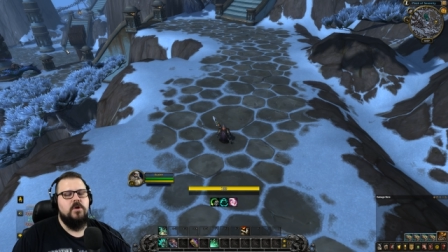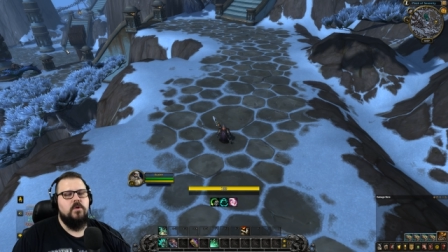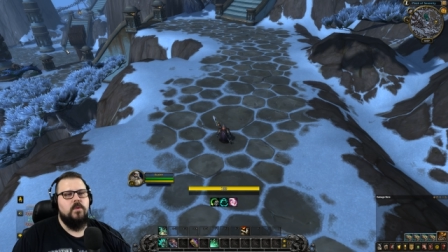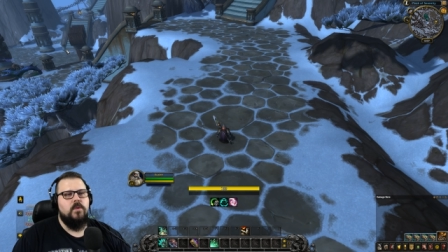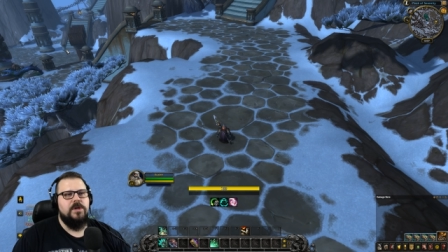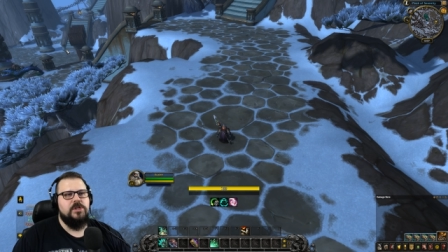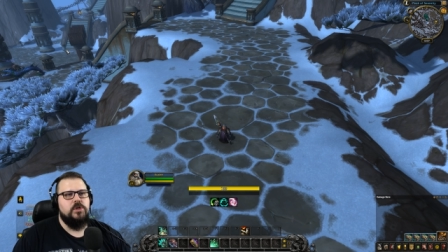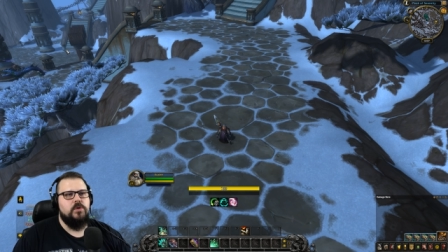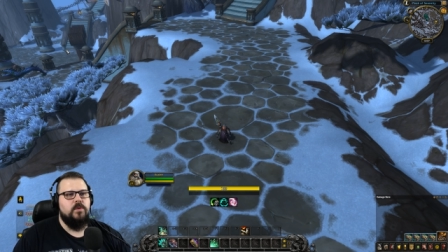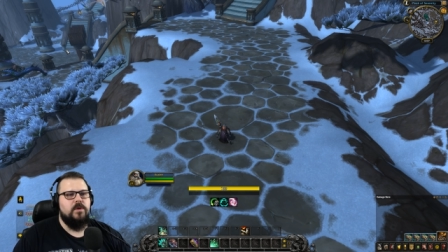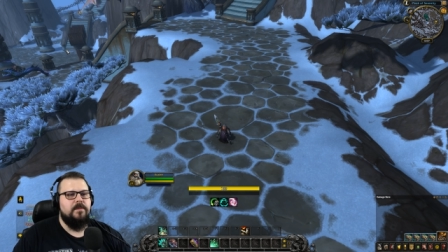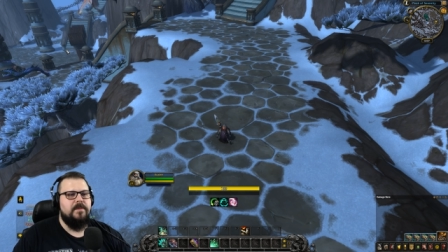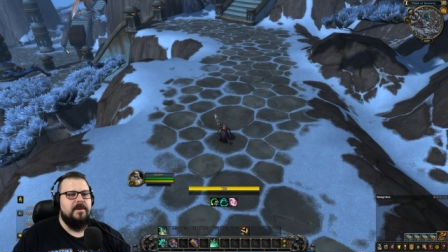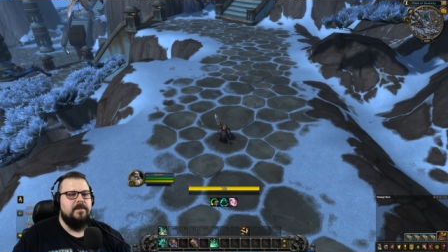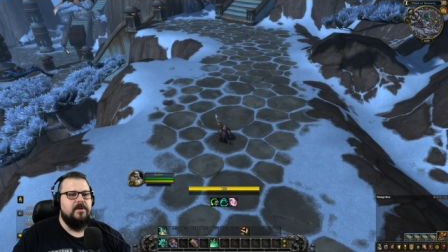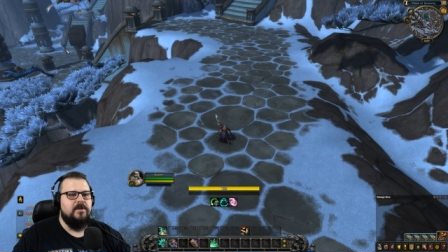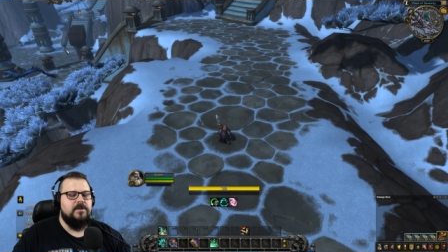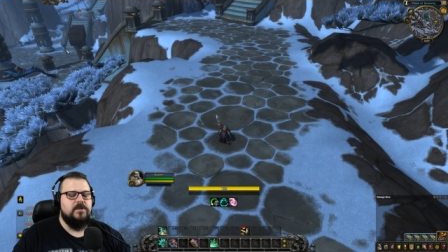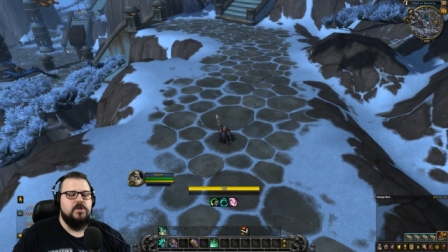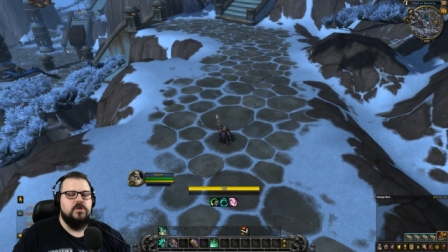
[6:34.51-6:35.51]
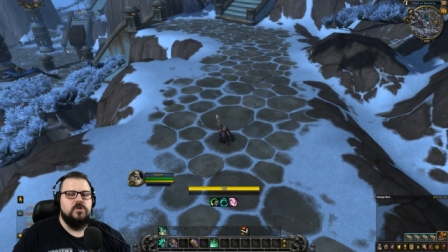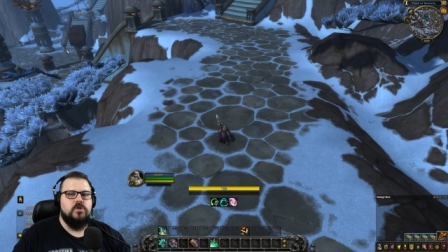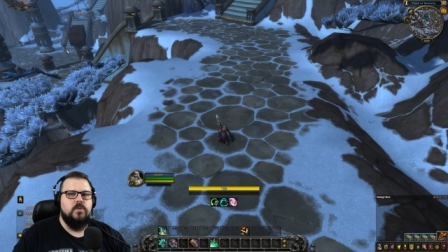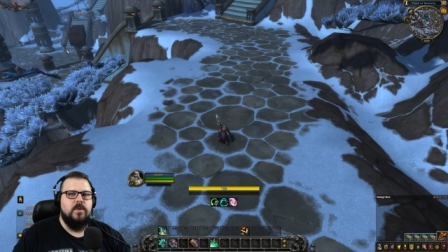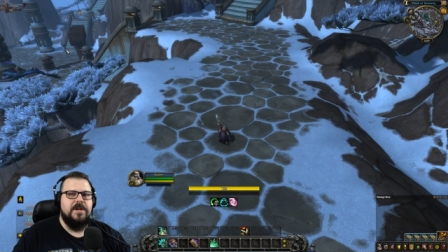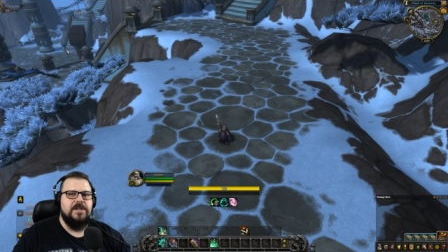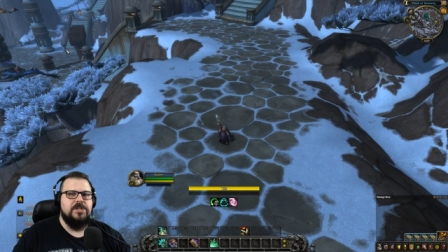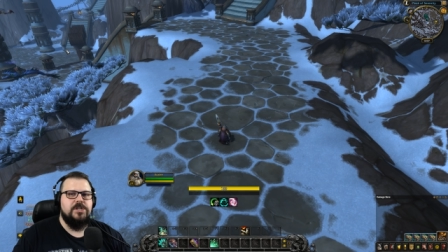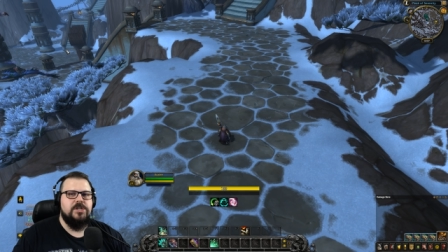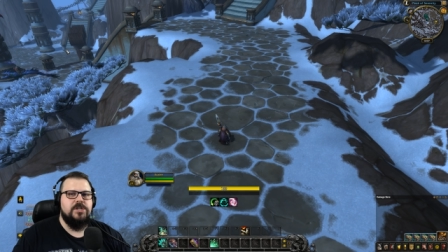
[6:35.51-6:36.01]
which you will be able to
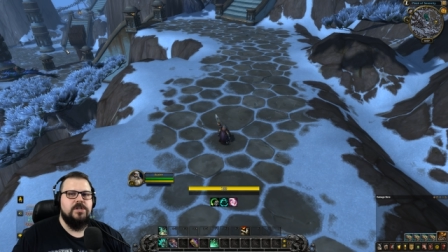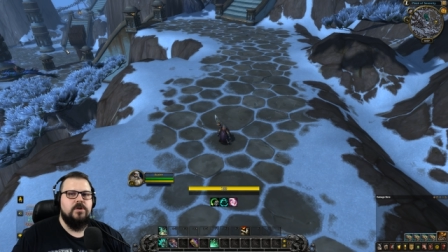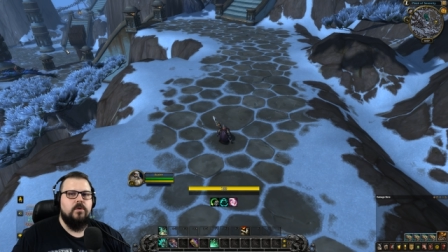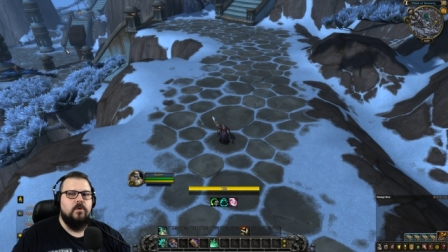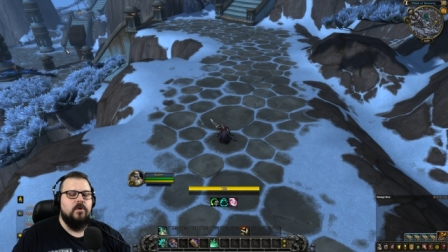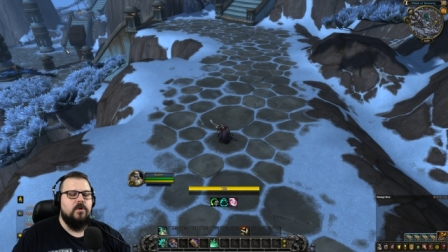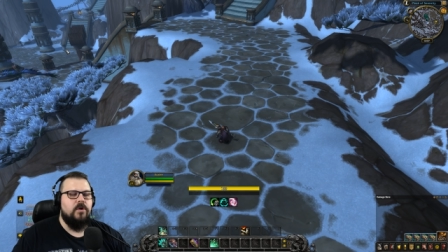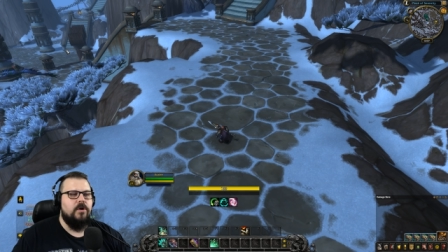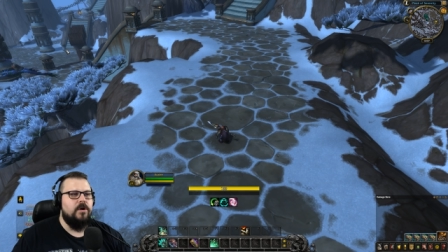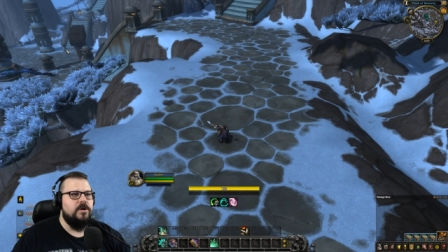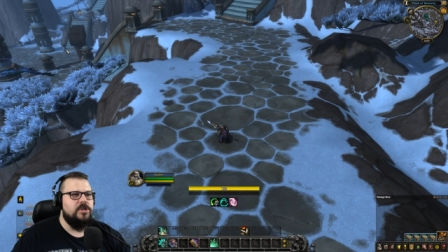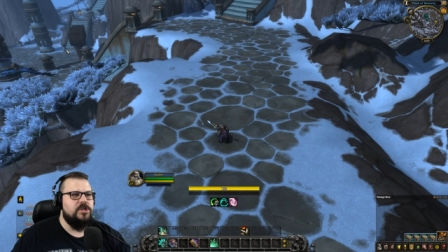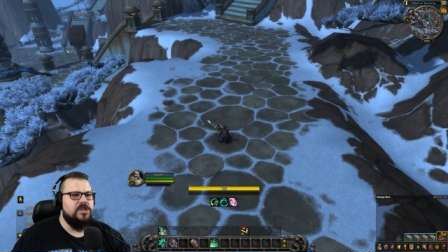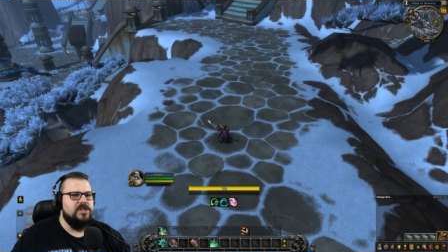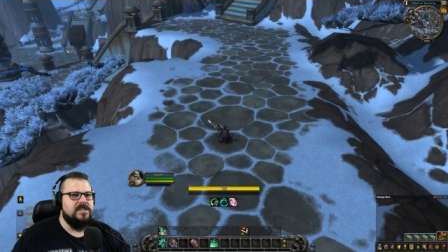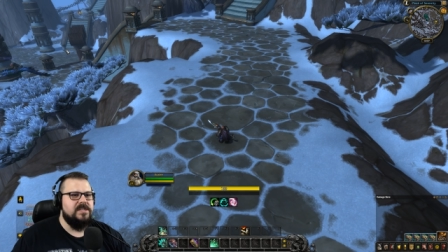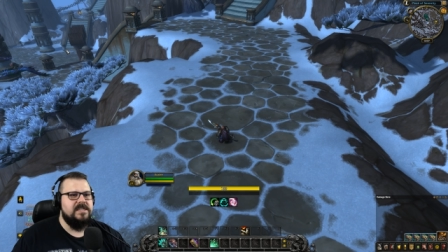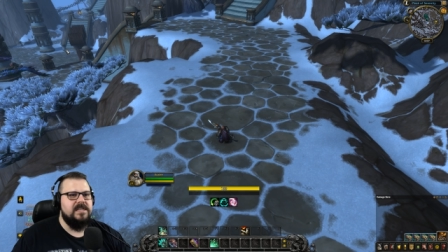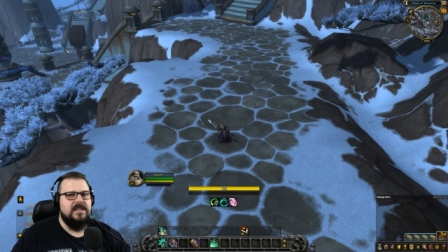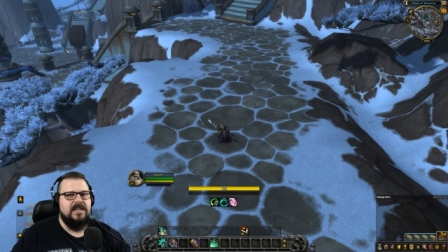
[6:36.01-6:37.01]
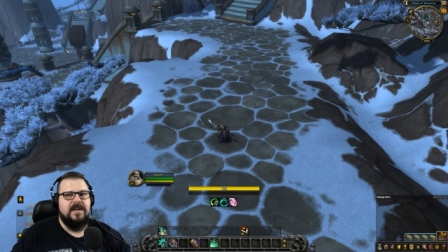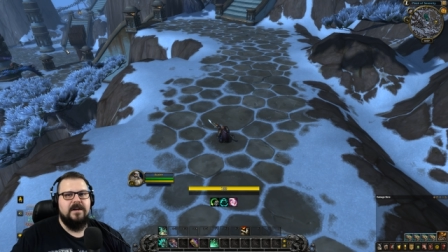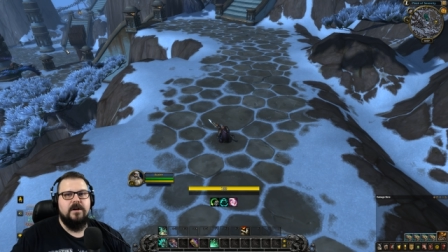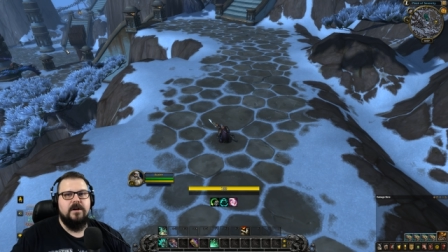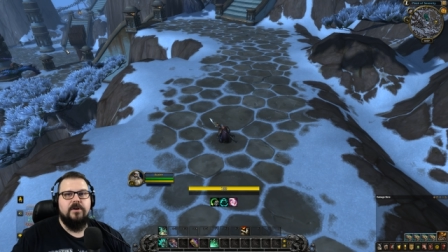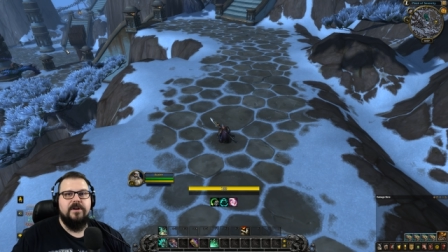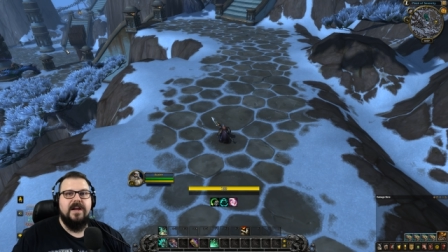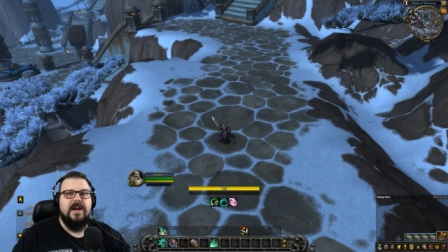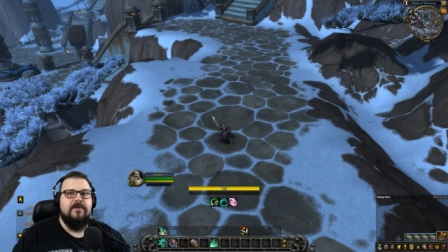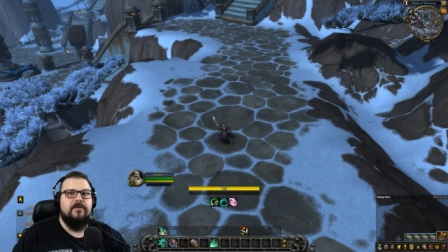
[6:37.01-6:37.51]
switch or just select
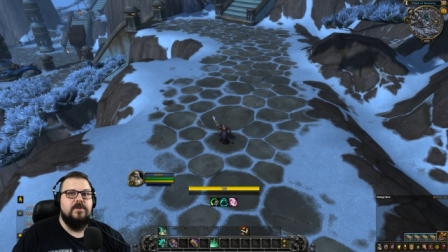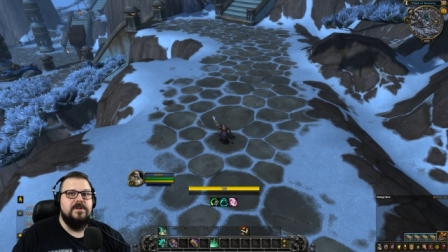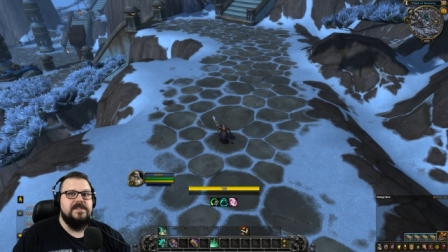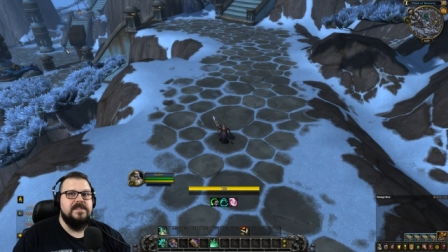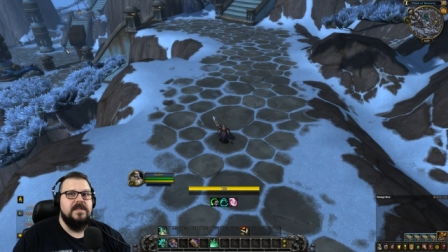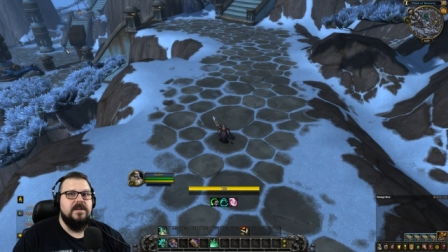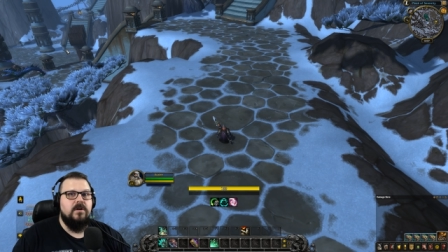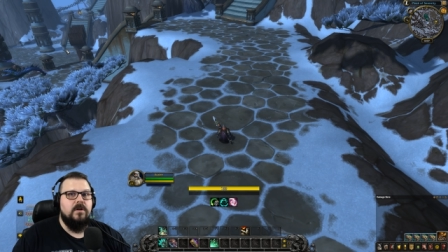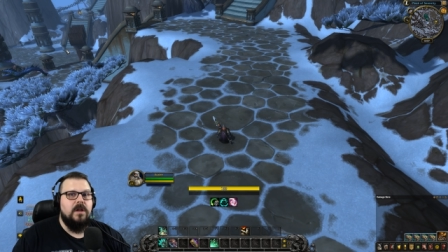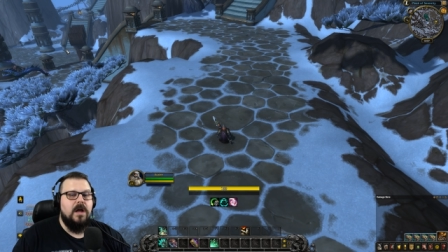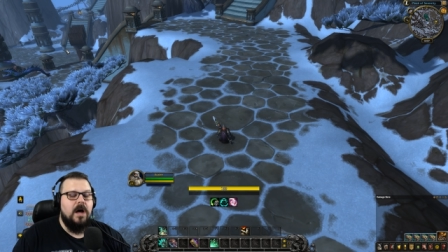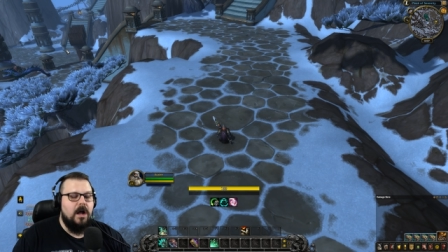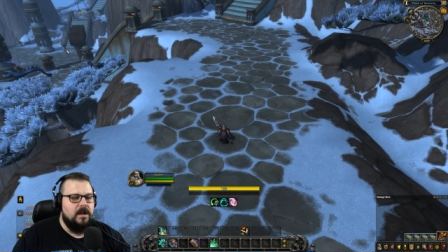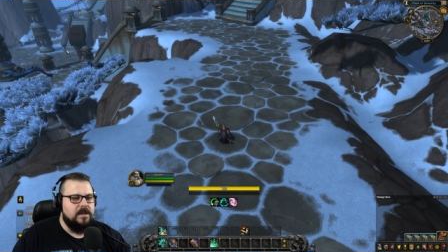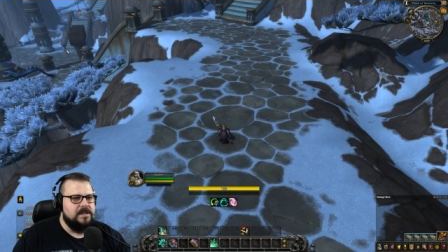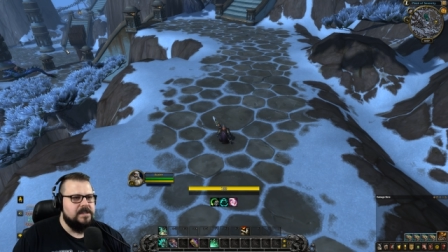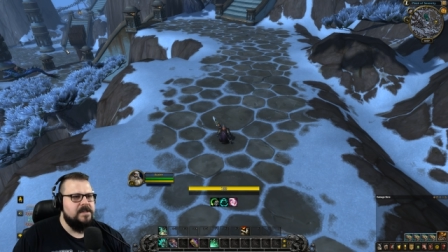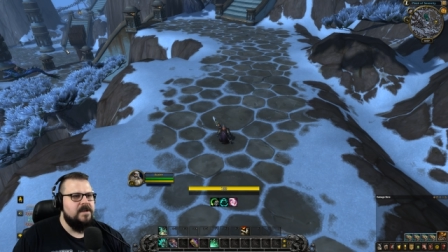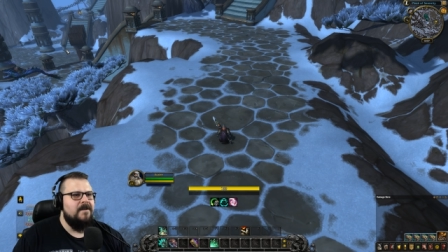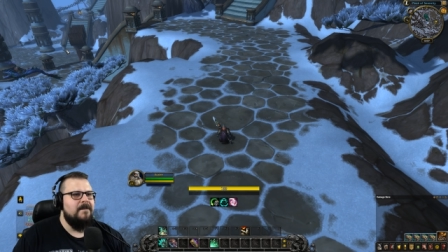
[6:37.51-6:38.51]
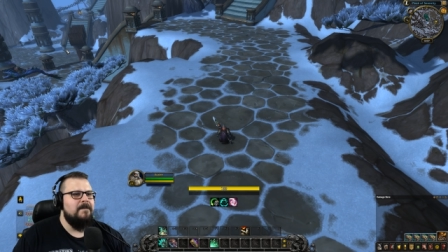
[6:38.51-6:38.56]
on every single alt.